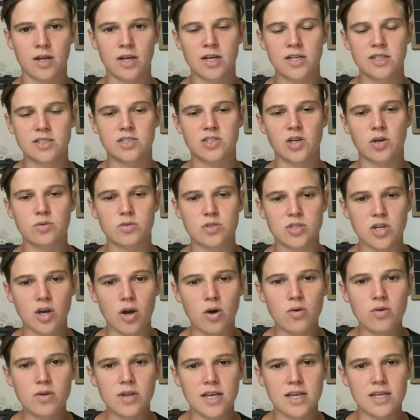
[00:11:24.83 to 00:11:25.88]
So
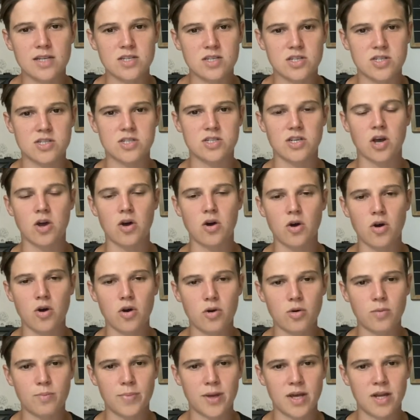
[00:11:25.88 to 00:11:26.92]
don't get
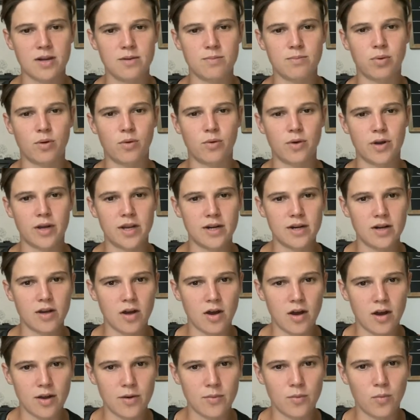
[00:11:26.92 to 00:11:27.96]
so pinpoint
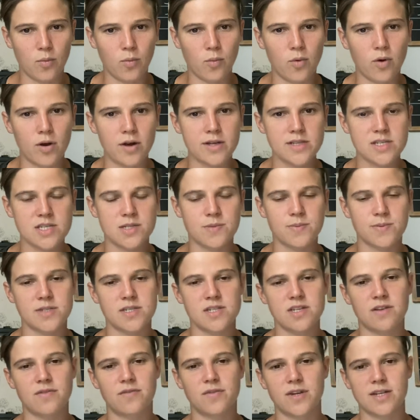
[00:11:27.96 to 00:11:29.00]
on one
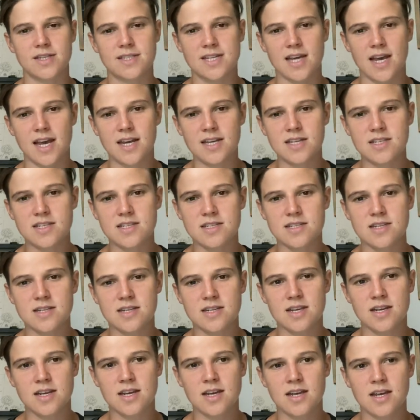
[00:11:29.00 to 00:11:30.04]
specific test.
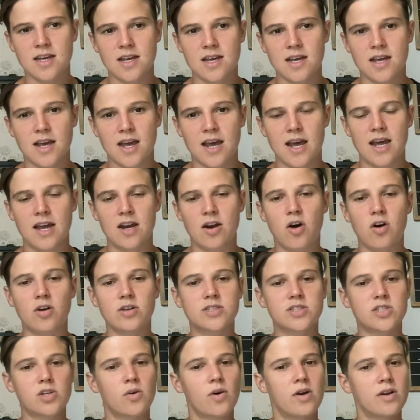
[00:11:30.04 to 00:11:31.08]
And
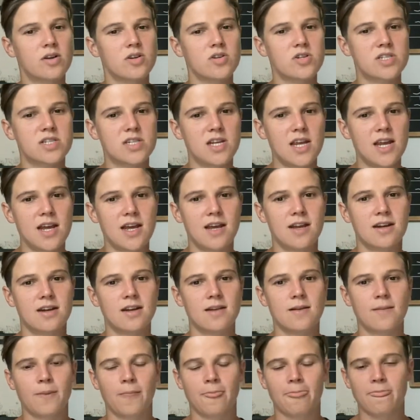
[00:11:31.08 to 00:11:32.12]
also understand
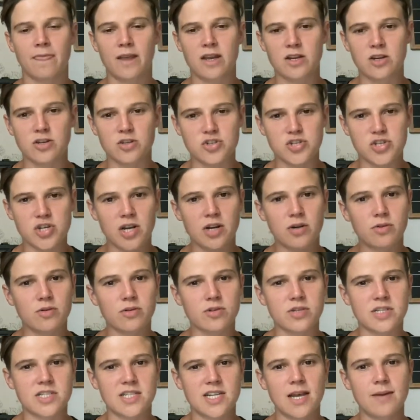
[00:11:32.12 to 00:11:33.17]
that your general
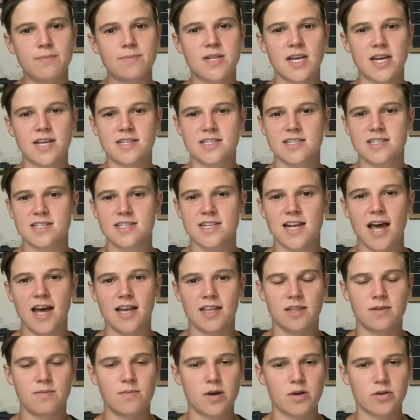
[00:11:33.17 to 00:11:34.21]
step test is
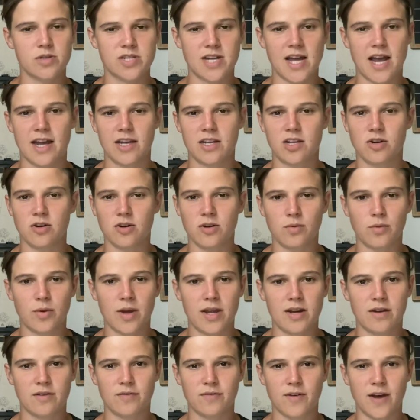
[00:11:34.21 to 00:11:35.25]
not the most accurate
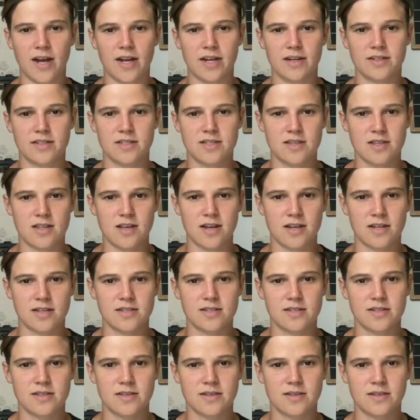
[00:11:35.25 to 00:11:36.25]
way to find things.